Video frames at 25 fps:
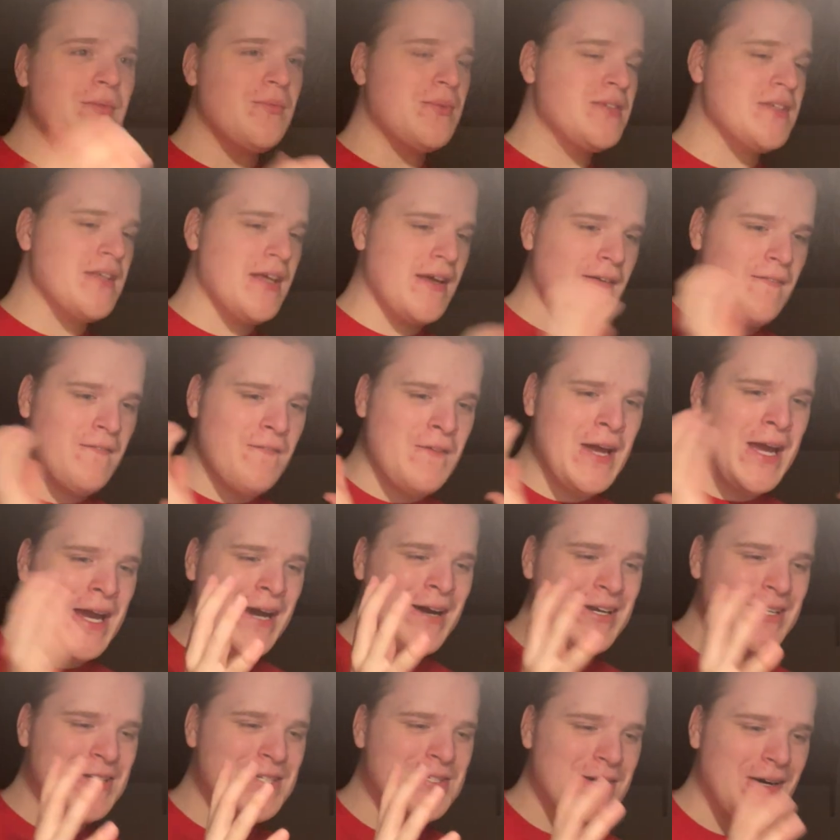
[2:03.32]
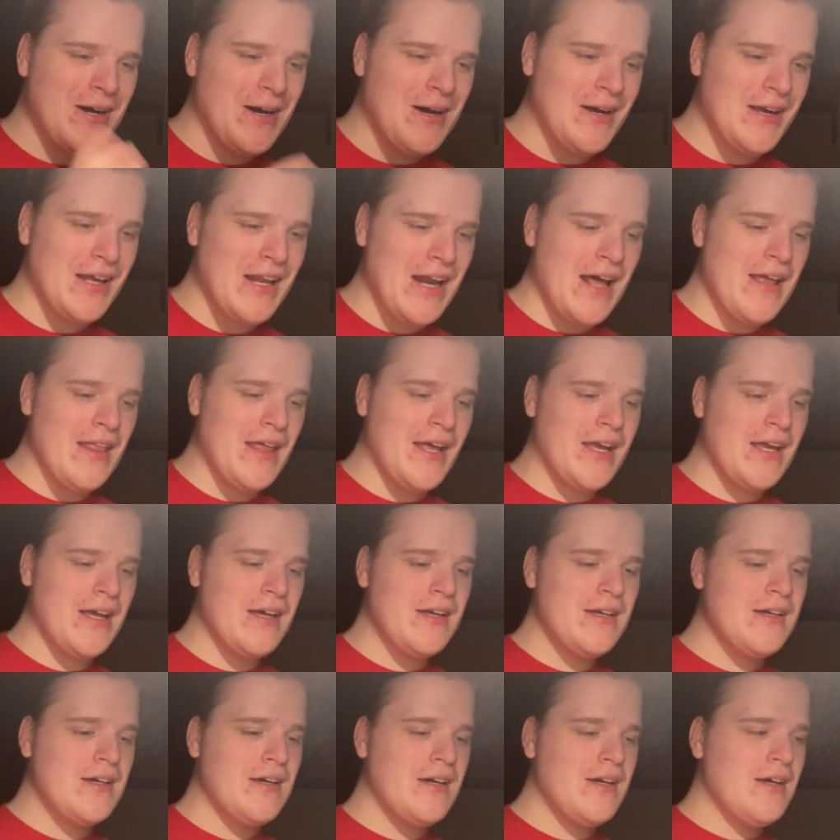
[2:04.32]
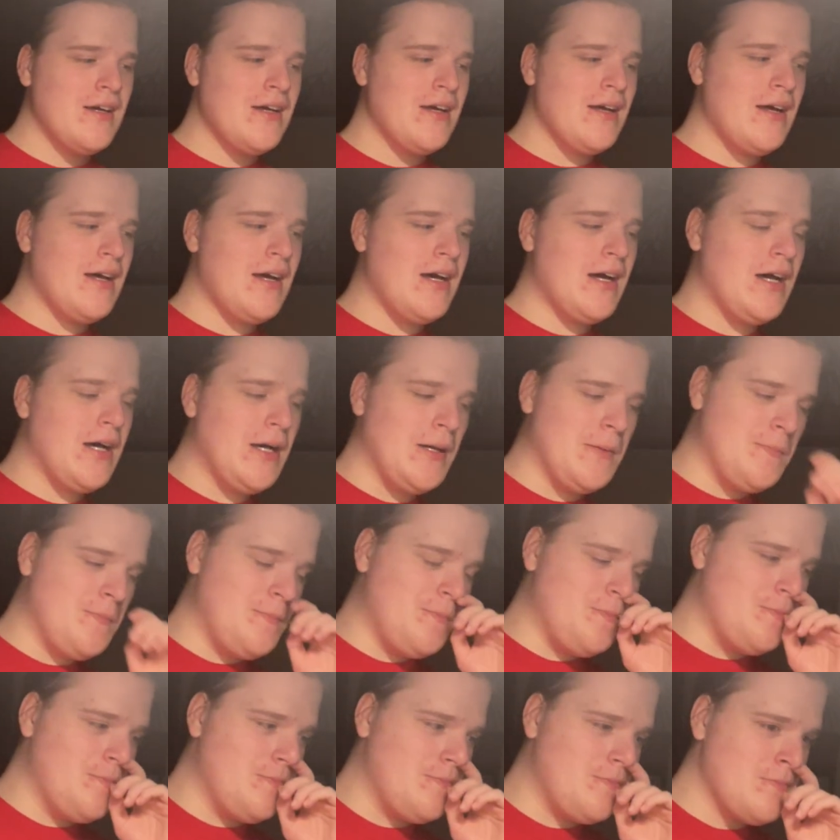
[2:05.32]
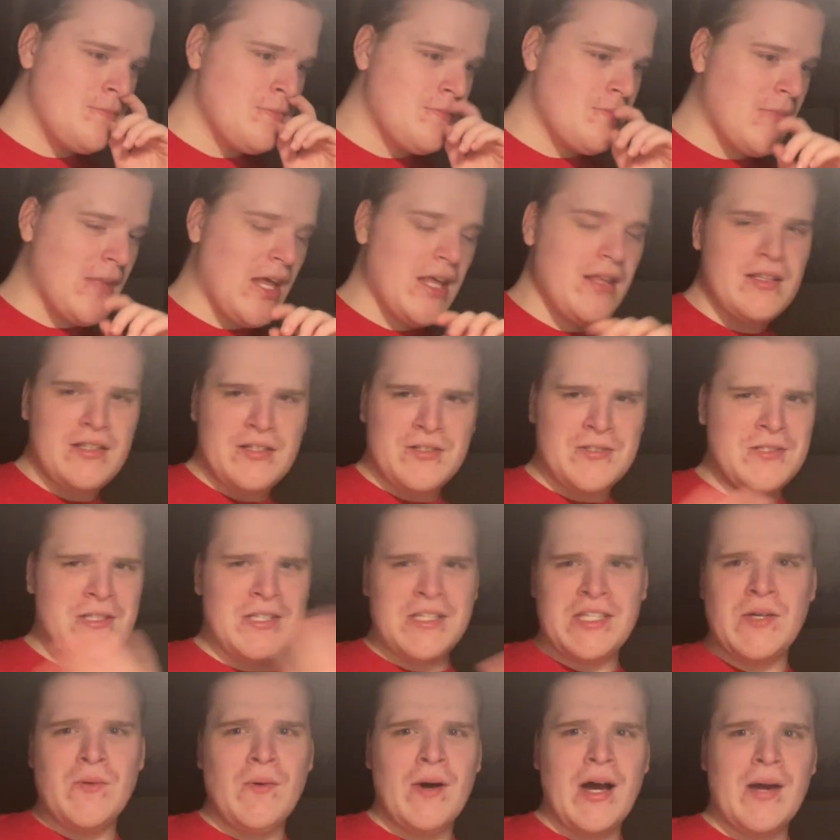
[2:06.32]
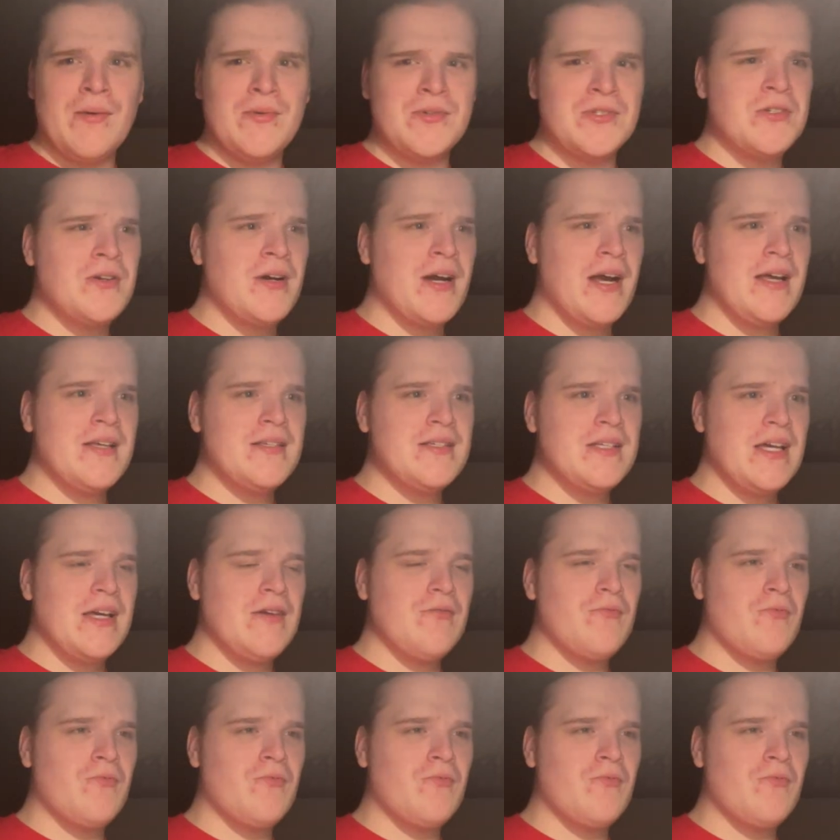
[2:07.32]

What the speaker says: was like very strong, and I like um, just the UI was crazy.